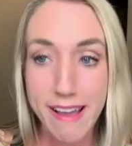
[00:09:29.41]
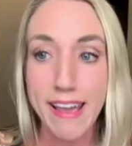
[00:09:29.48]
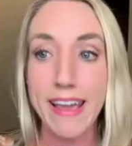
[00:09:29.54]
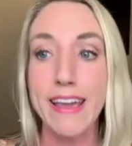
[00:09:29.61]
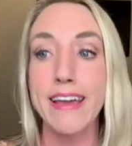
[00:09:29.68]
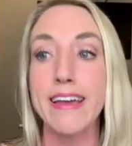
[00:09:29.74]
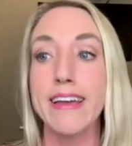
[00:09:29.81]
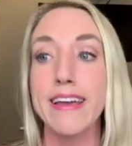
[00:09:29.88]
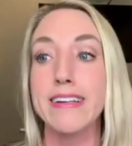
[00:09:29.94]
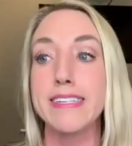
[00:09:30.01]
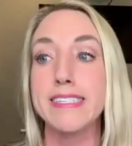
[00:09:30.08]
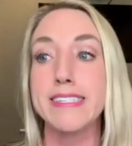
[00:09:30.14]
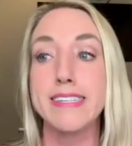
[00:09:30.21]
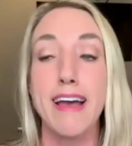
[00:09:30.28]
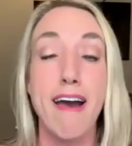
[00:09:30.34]
And
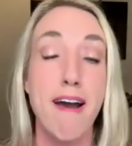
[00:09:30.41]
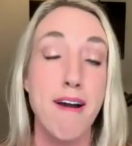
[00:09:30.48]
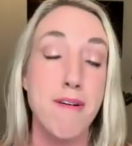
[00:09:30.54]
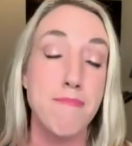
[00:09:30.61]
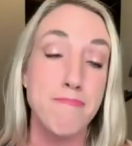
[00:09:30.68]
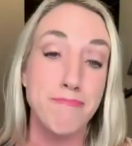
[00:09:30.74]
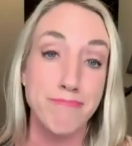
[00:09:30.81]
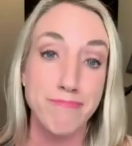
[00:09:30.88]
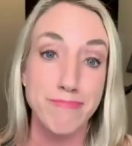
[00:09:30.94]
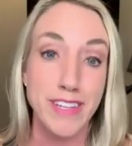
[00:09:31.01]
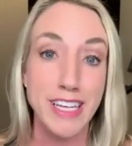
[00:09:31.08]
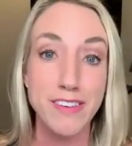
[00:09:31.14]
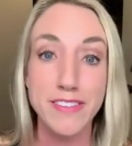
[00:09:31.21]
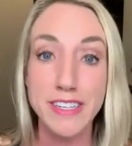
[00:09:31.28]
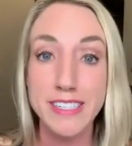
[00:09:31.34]

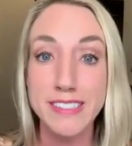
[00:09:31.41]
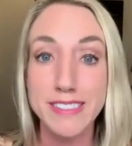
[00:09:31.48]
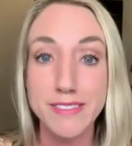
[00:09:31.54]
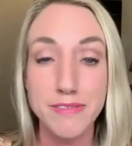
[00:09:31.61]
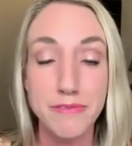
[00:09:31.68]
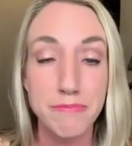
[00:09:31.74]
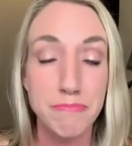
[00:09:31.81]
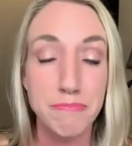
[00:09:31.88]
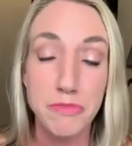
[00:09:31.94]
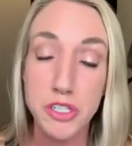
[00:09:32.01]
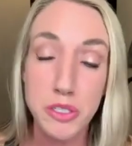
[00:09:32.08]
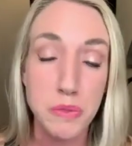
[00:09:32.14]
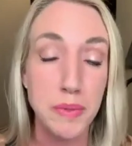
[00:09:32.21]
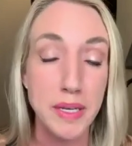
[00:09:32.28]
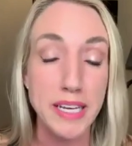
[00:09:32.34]
even
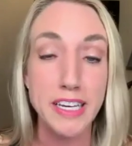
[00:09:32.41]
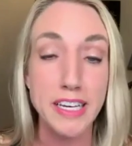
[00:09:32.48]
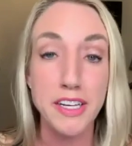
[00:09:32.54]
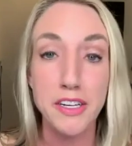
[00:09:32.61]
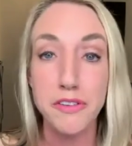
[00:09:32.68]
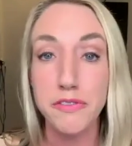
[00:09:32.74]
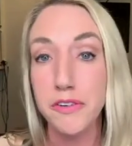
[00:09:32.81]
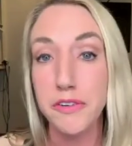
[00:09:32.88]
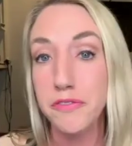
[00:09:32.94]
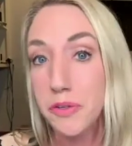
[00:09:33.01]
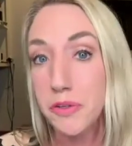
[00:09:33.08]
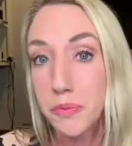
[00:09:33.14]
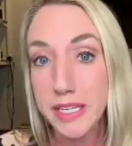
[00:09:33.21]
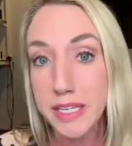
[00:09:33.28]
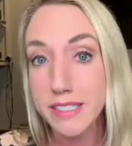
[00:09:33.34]
just being here for a
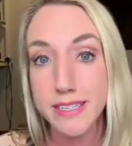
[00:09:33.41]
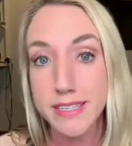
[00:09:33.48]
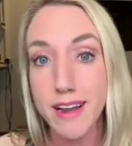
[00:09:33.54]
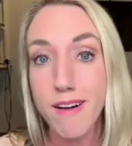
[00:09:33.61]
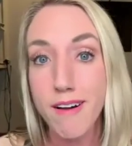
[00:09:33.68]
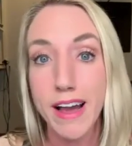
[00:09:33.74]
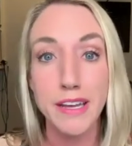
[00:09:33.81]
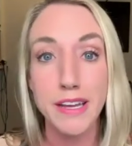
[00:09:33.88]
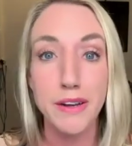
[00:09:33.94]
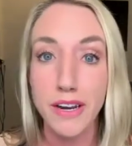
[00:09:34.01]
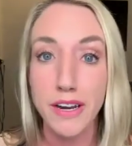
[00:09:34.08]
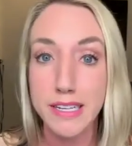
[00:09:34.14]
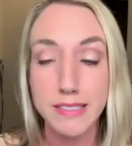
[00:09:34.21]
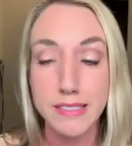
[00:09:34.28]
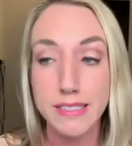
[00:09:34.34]
few weeks now, I can
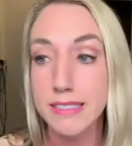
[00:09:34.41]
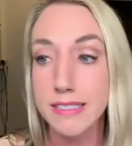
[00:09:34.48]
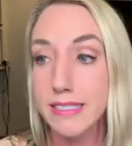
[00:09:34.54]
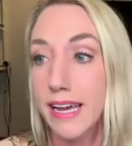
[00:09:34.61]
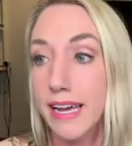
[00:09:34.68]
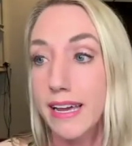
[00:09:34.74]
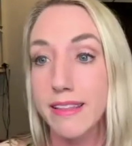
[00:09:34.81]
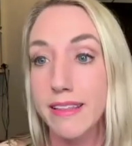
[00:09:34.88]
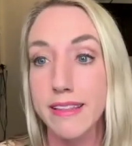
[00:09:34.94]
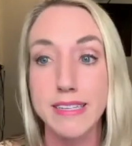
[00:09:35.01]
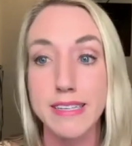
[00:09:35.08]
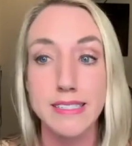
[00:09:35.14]
honestly say that